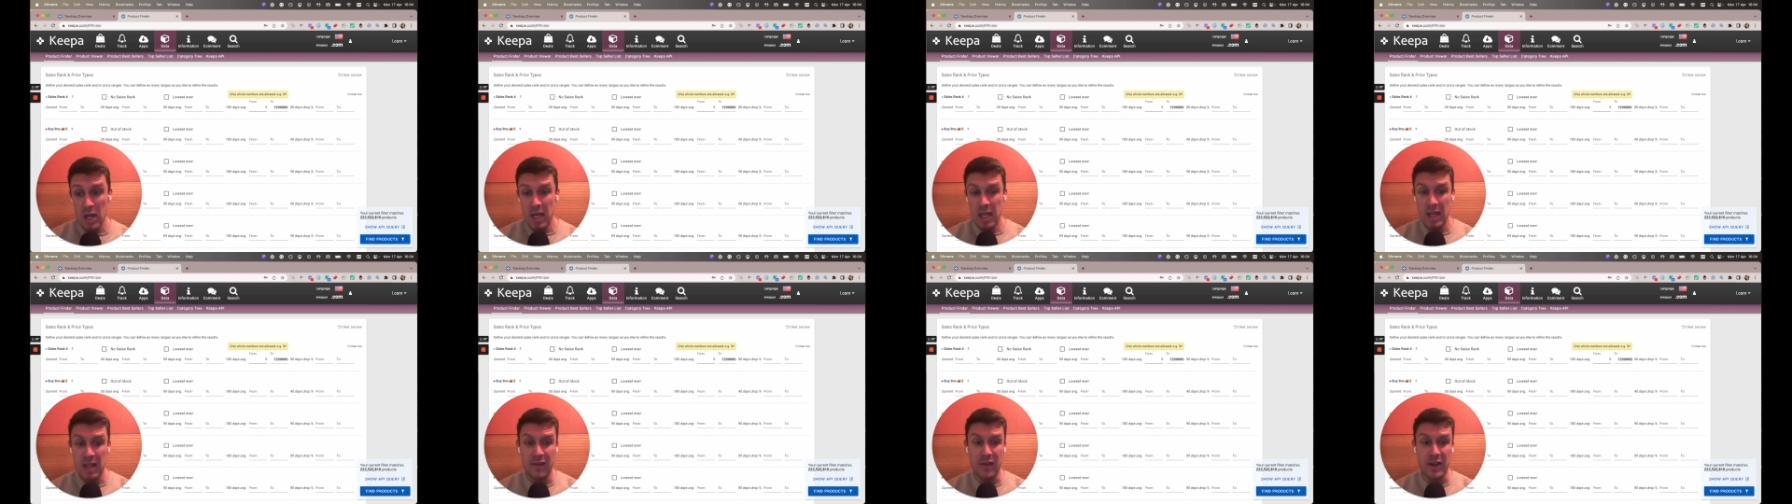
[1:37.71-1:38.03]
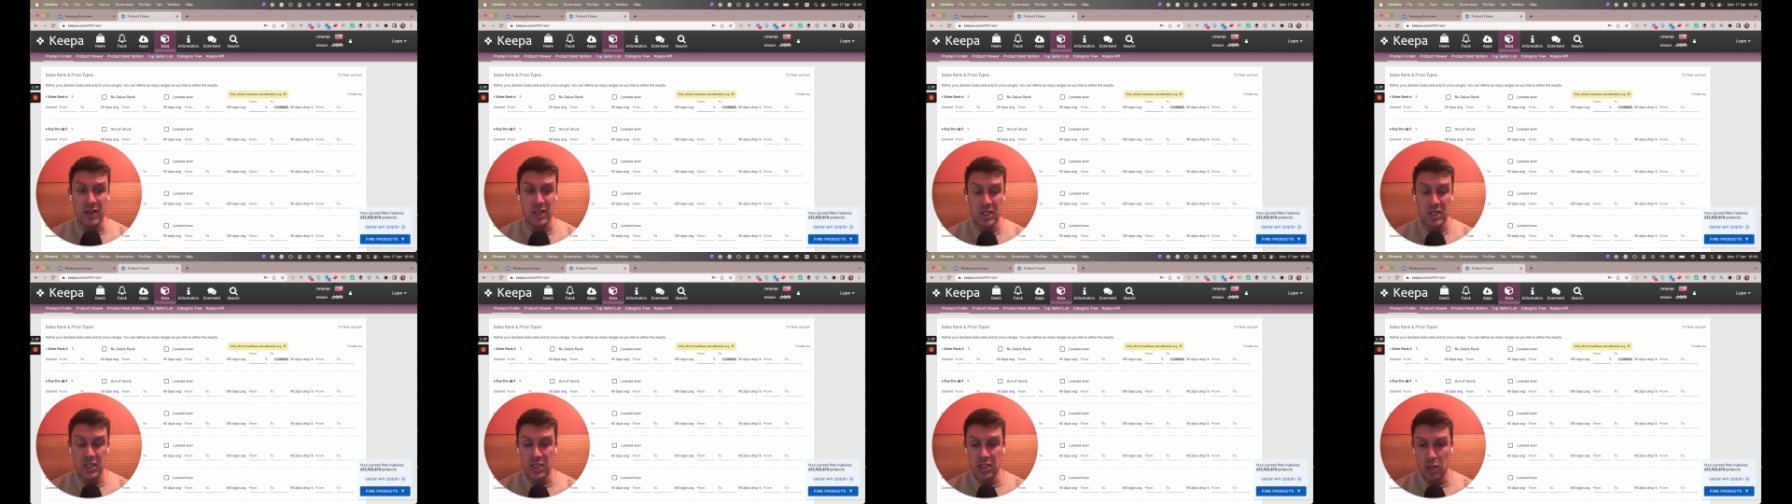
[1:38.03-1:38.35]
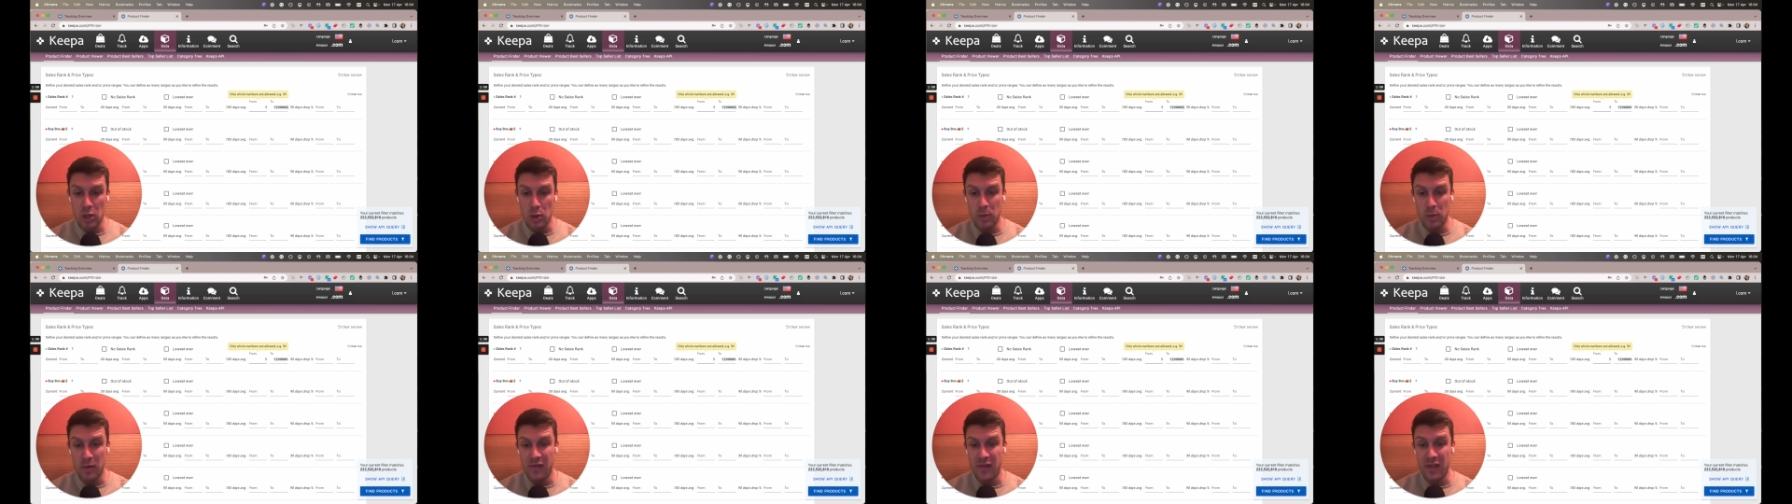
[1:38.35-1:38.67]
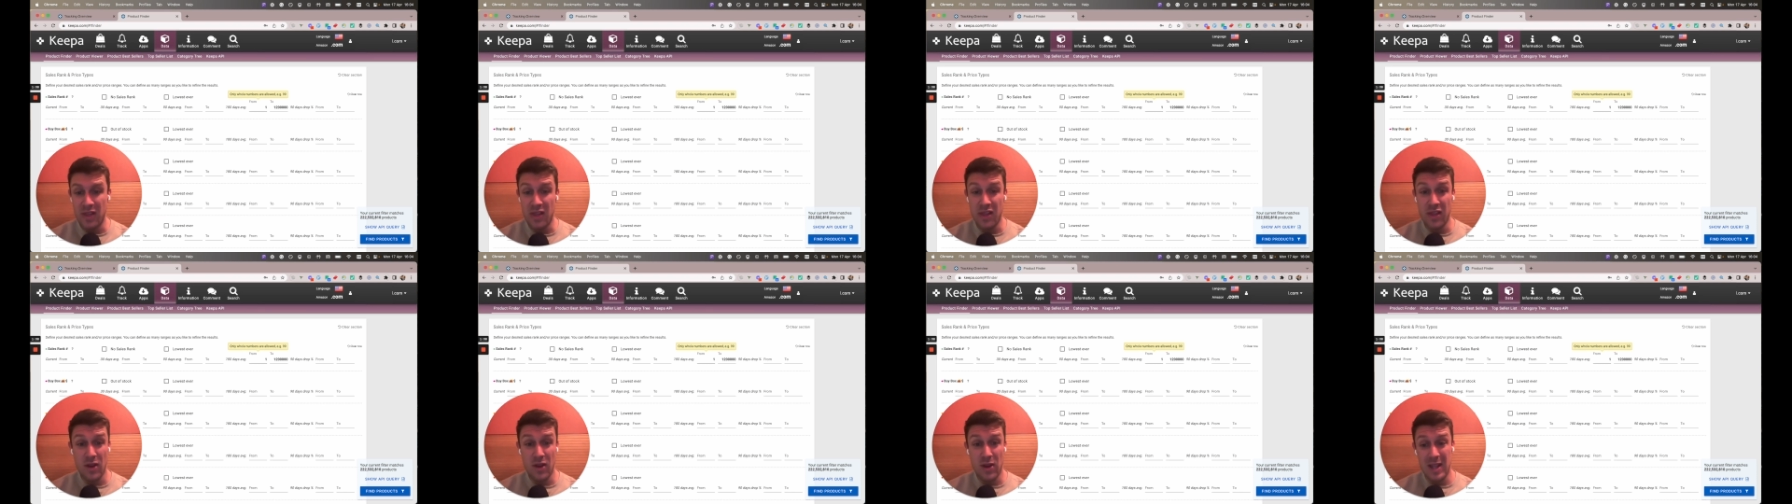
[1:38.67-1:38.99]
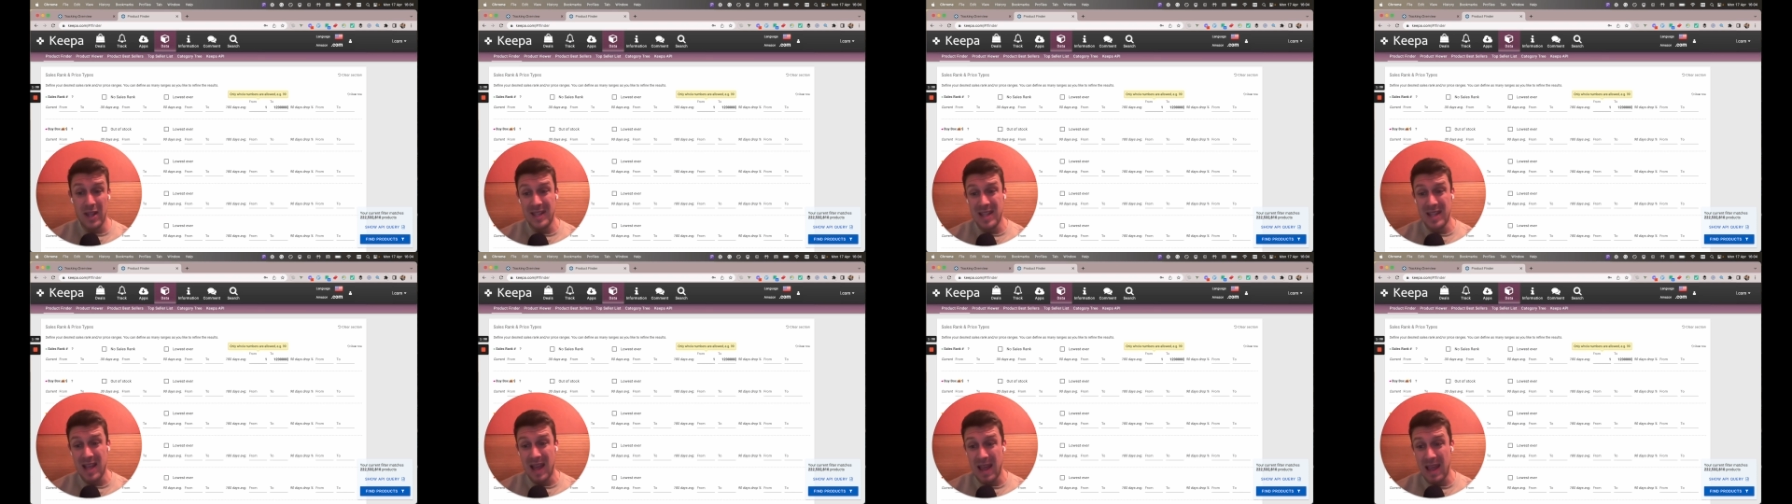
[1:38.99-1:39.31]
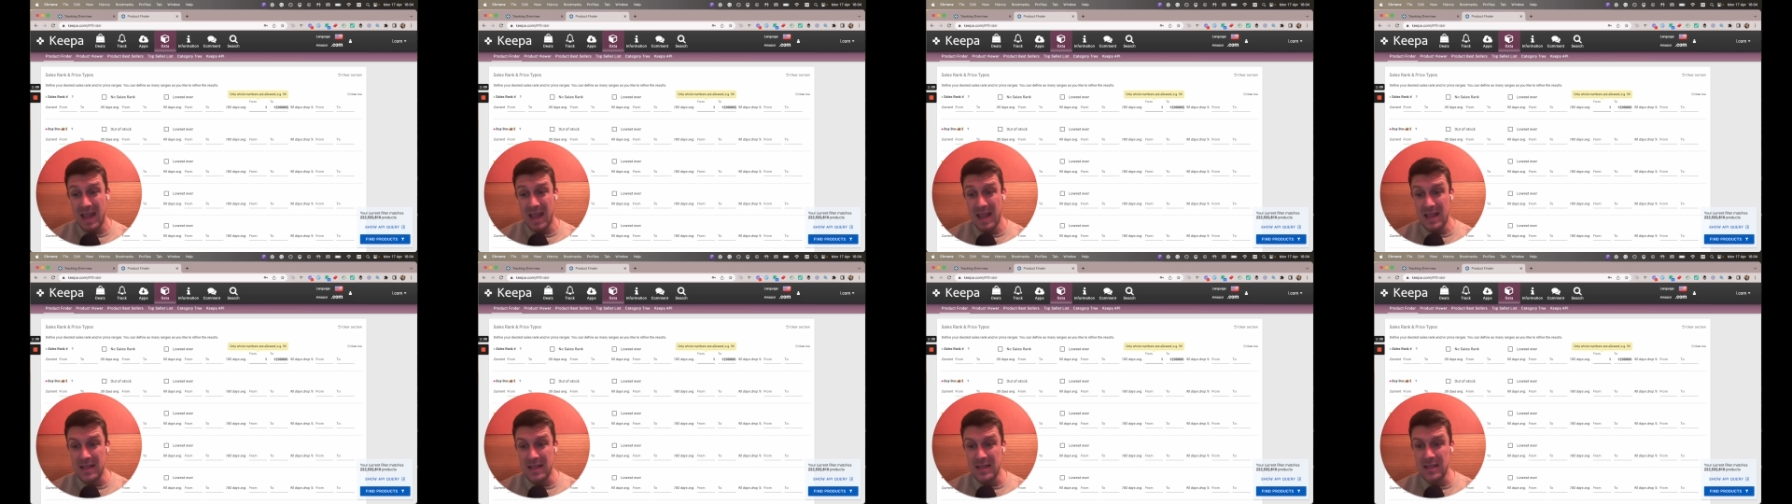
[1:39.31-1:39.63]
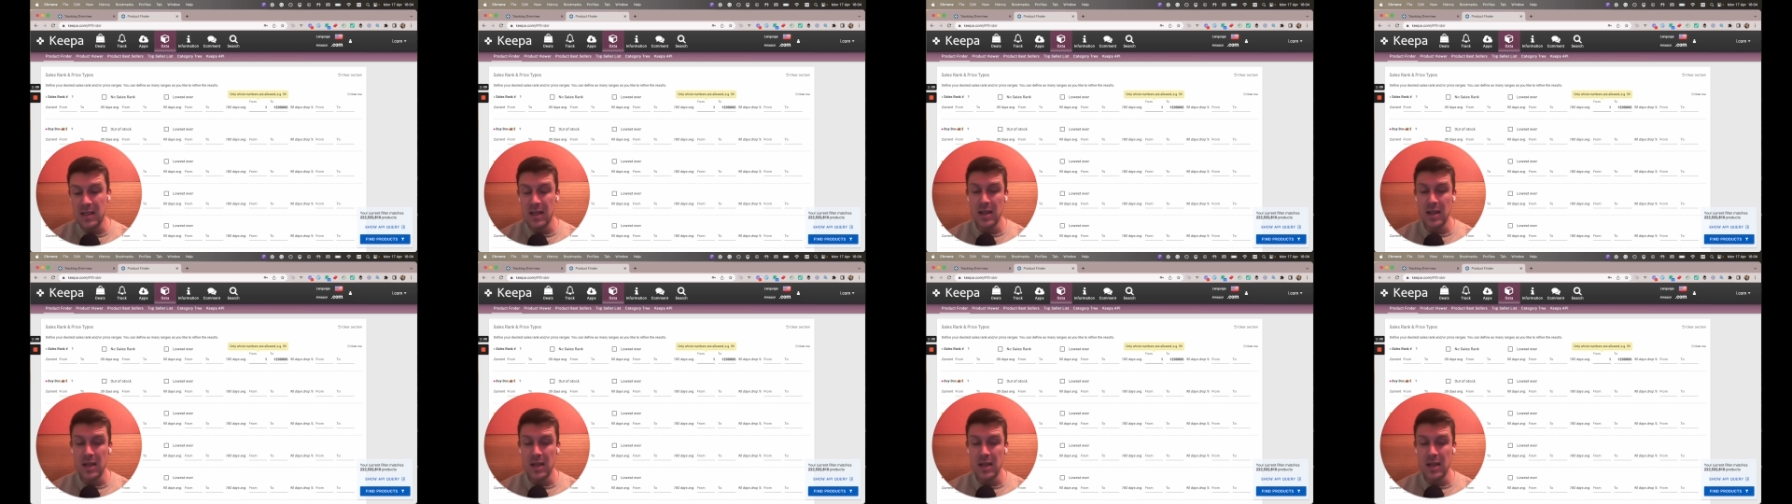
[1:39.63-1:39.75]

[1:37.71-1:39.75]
and I've actually sold within 30 days